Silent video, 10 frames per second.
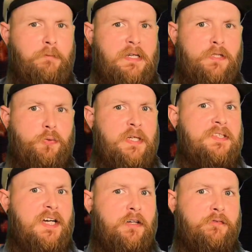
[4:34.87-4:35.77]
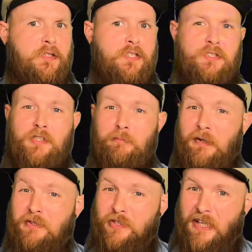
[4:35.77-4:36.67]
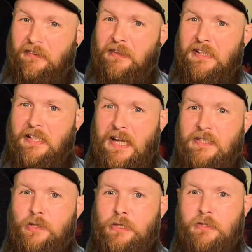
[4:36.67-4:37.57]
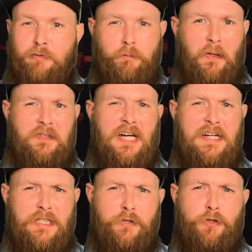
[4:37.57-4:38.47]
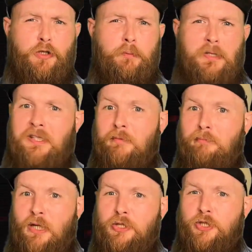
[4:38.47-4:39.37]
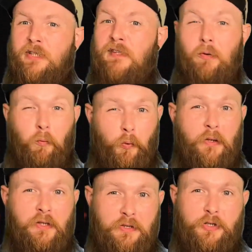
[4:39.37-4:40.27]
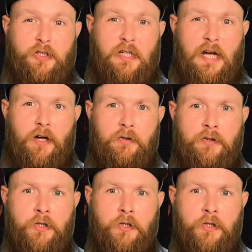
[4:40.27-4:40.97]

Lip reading: me as we delve into some unsettling cases of spontaneous human combustion that really stood out.